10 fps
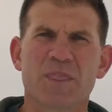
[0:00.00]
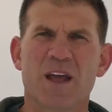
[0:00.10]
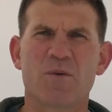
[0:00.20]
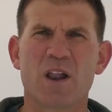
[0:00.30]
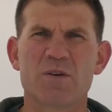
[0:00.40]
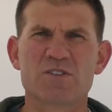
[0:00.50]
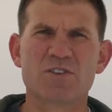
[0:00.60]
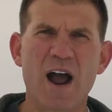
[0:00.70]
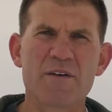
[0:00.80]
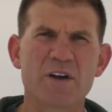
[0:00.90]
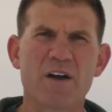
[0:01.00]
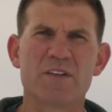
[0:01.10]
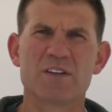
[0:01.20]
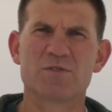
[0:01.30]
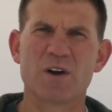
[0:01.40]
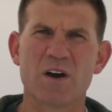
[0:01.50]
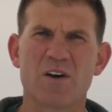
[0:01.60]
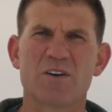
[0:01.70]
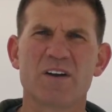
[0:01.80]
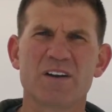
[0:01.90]
And while I was driving on this
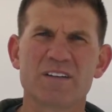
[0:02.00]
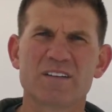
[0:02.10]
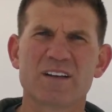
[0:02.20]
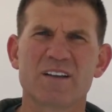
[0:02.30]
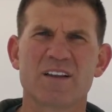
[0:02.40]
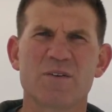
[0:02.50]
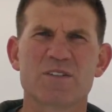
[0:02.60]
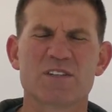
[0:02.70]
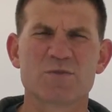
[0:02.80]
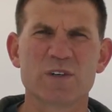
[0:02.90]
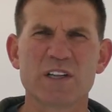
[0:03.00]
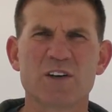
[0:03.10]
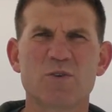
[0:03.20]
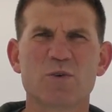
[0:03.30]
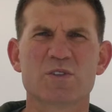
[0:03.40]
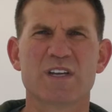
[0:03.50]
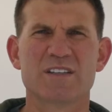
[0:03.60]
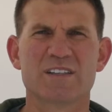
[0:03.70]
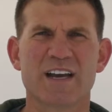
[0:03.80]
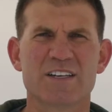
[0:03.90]
road, there was this really cool
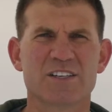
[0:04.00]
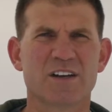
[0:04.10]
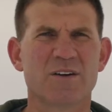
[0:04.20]
sensation.